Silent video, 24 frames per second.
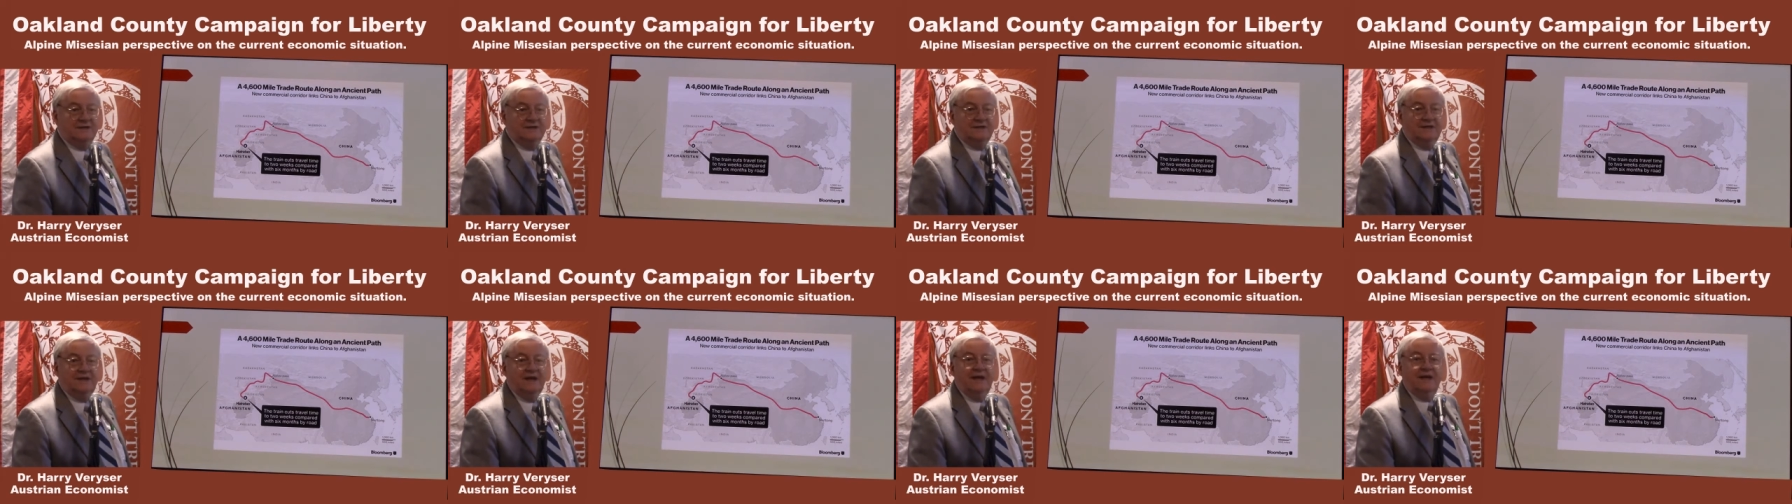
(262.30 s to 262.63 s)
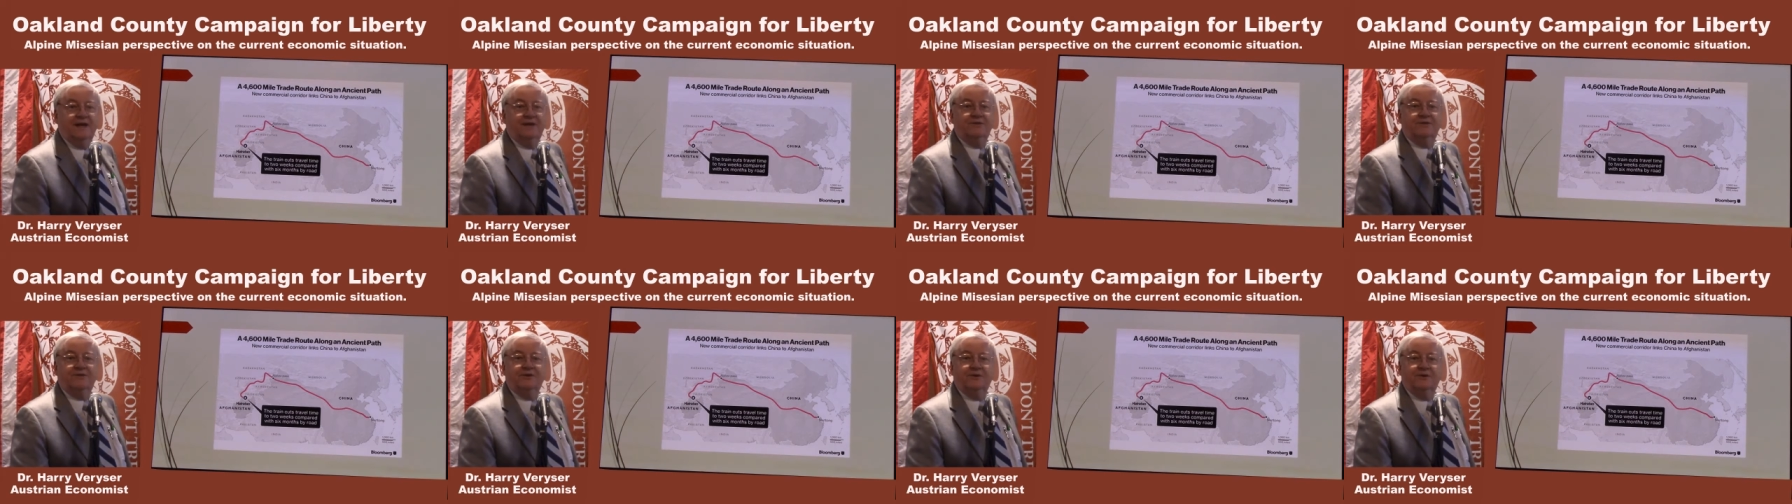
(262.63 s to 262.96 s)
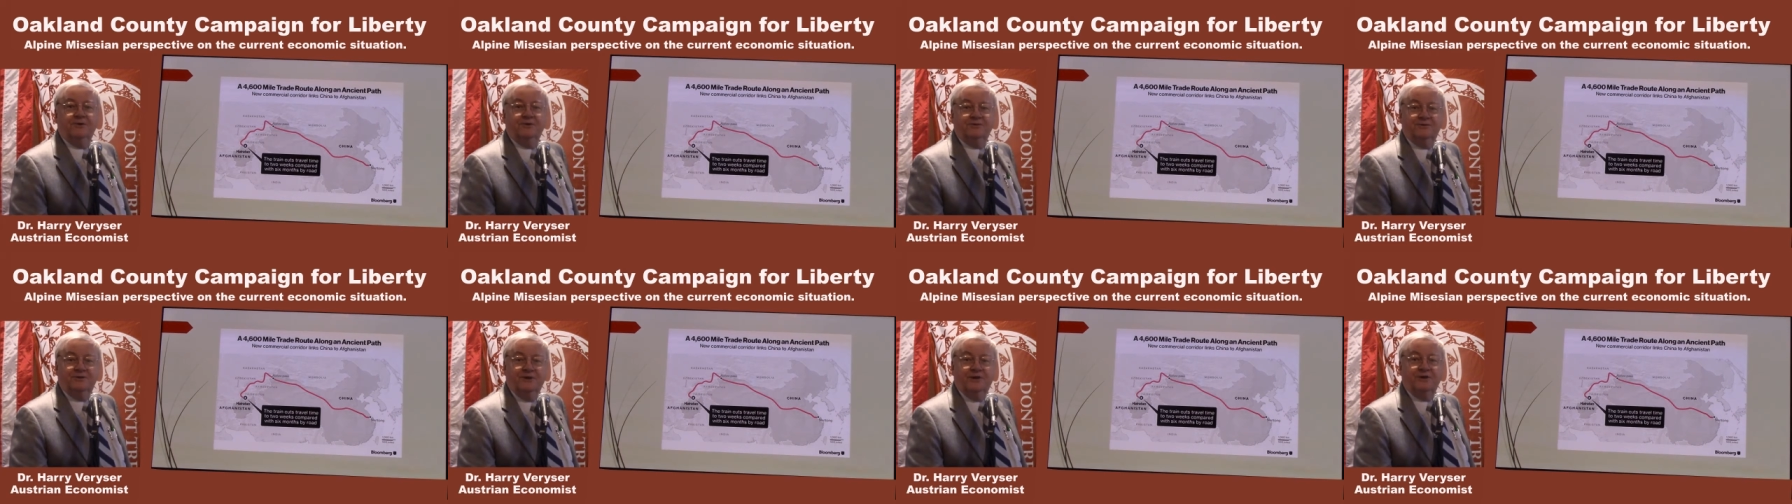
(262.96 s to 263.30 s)
and
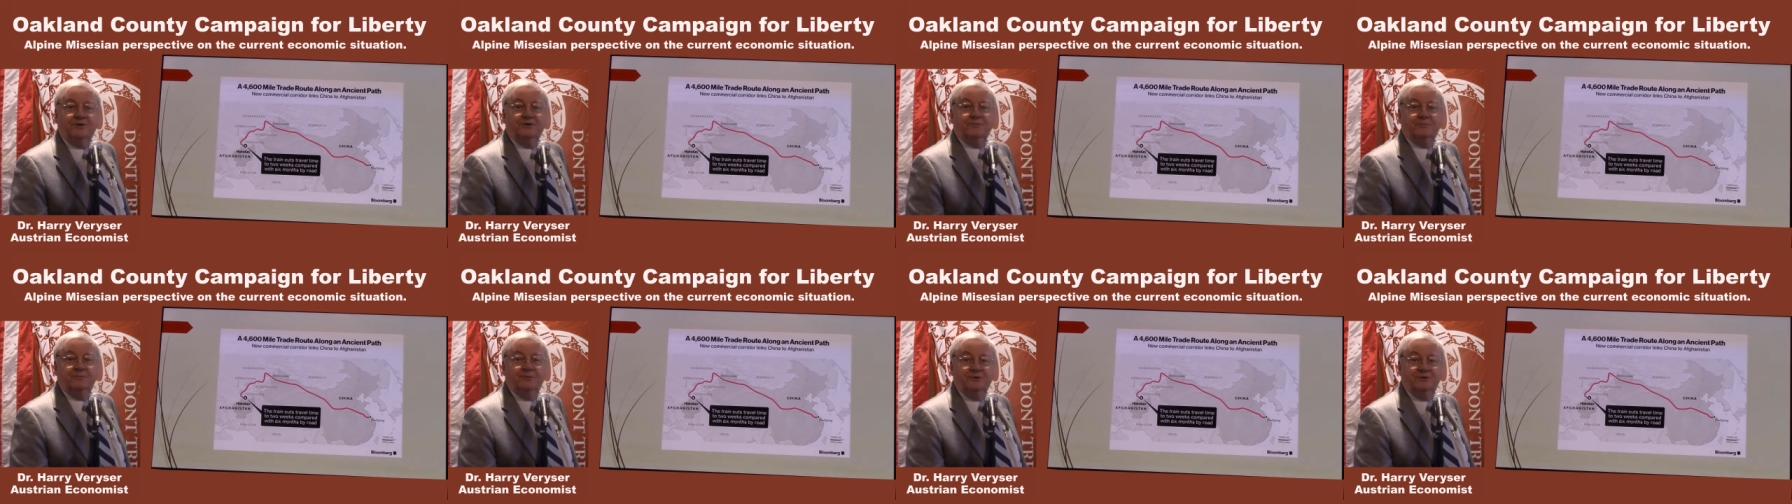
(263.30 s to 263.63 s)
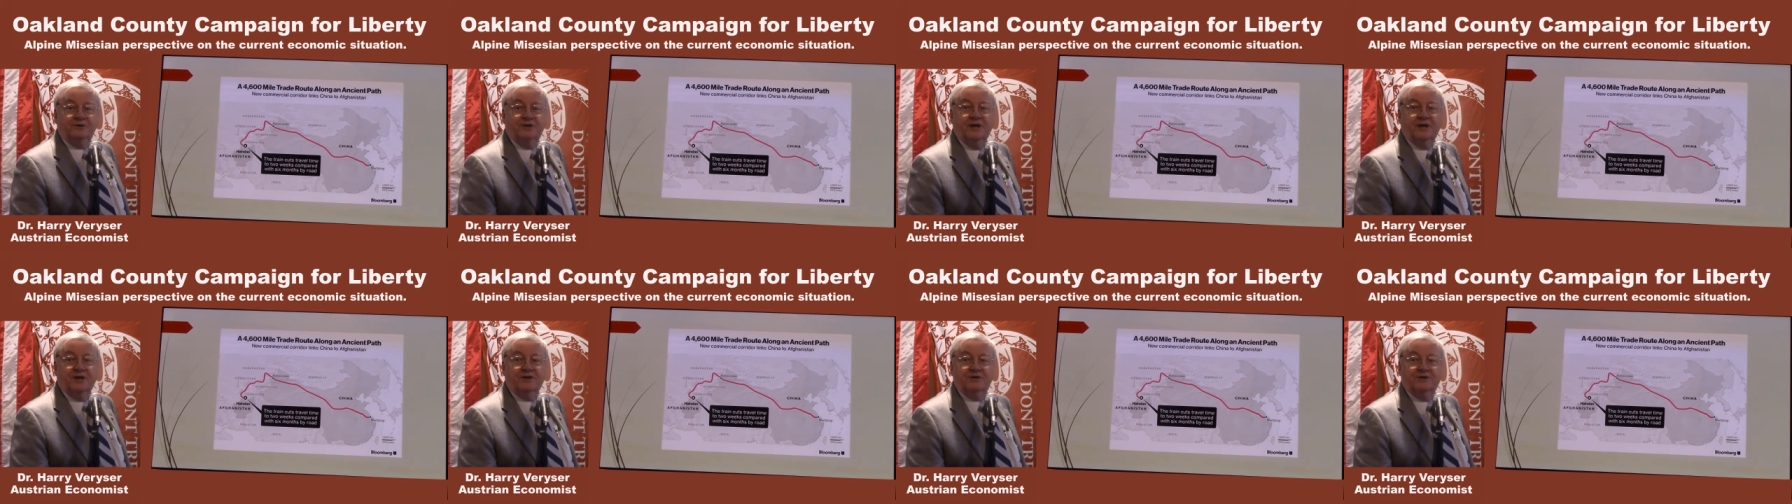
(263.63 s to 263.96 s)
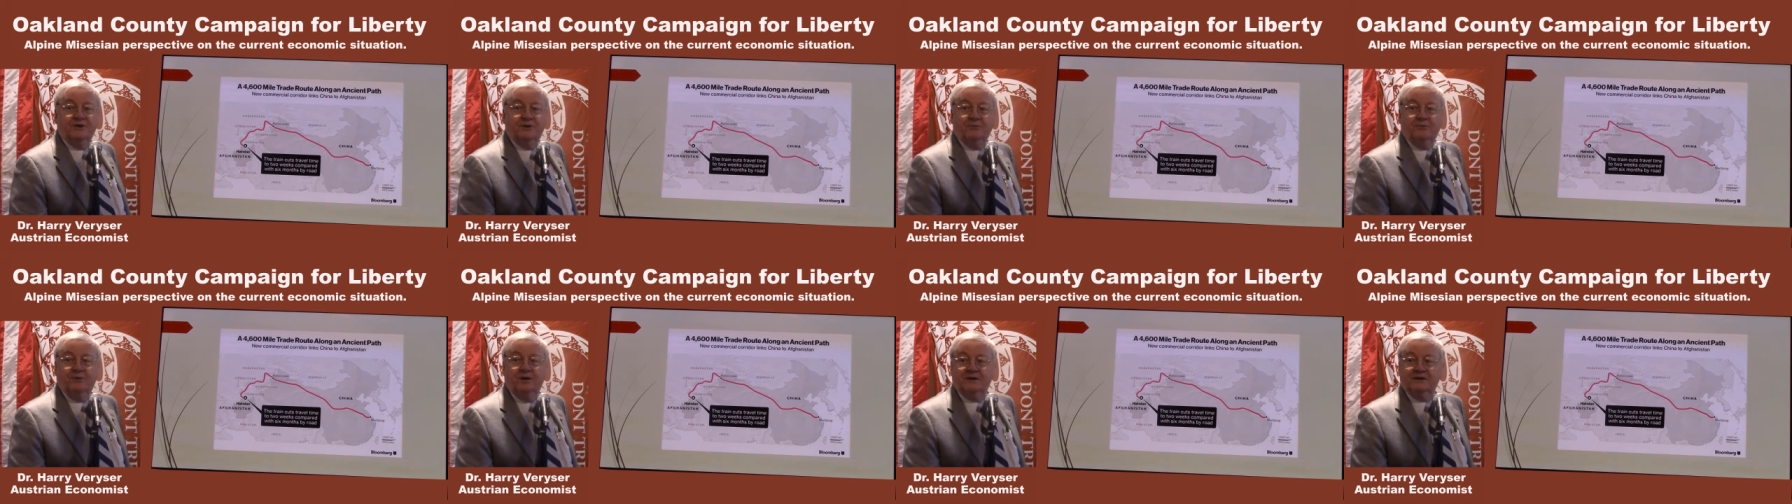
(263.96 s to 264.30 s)
they're there to protect
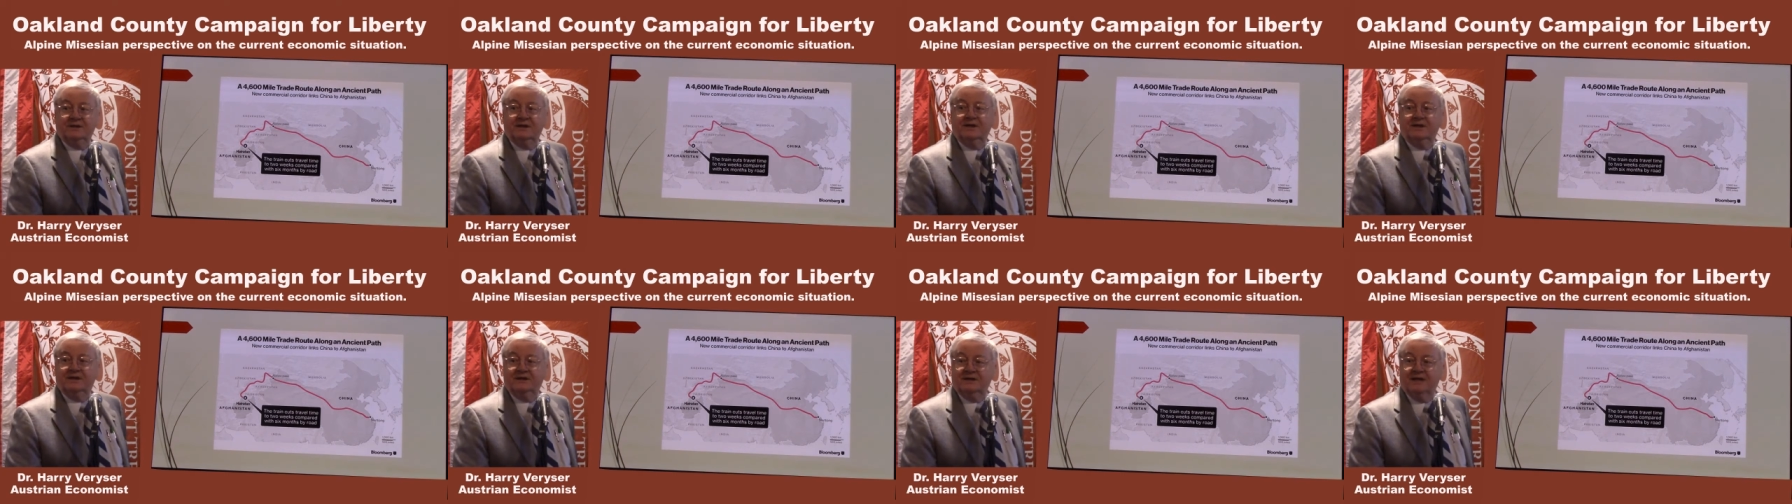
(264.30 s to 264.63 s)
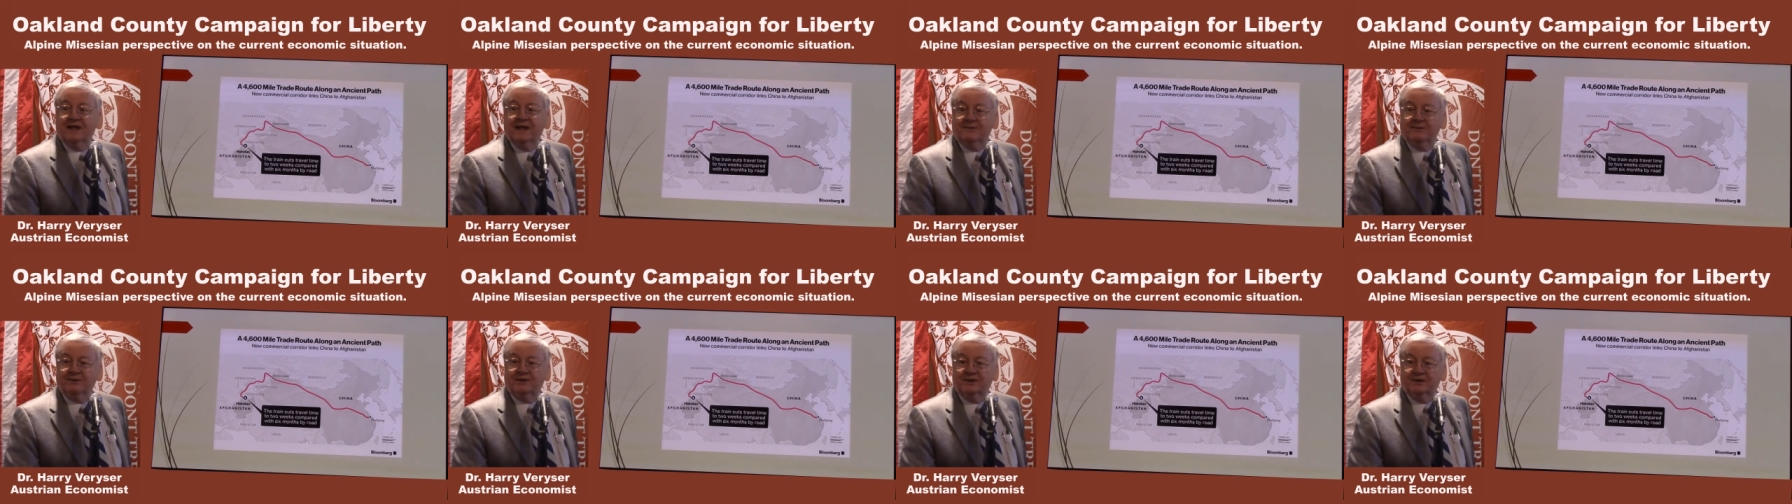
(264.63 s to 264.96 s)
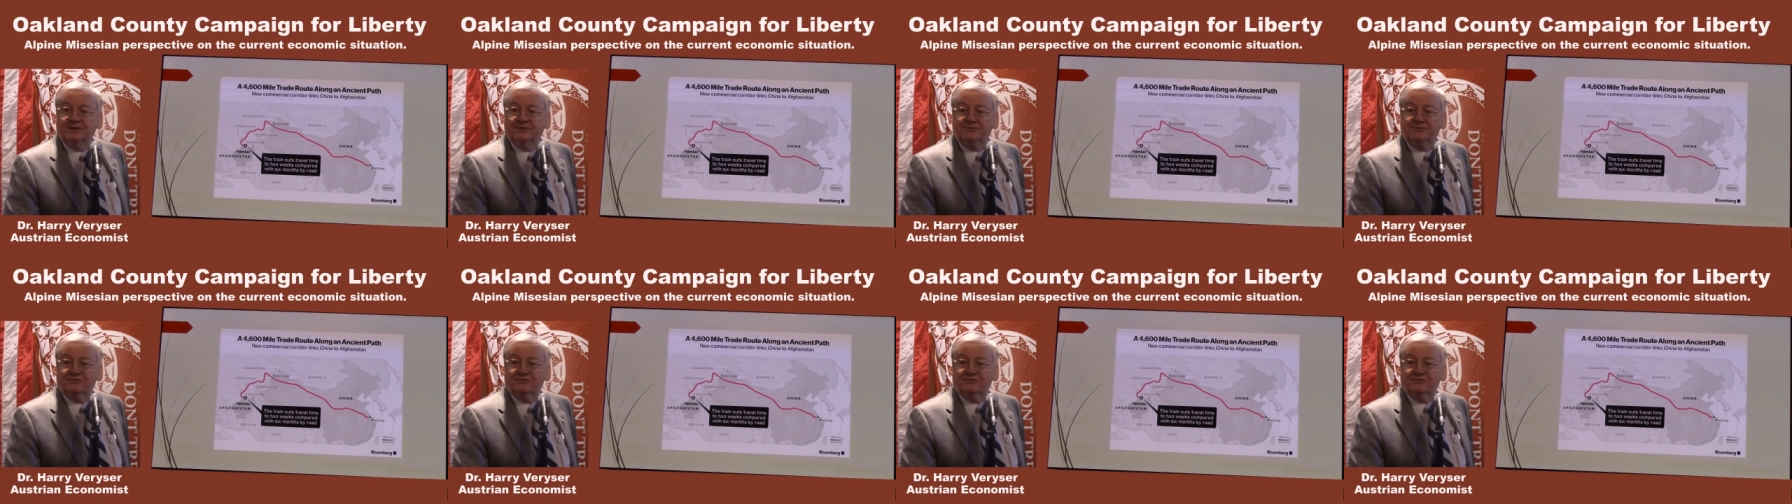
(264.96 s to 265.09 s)
their what economic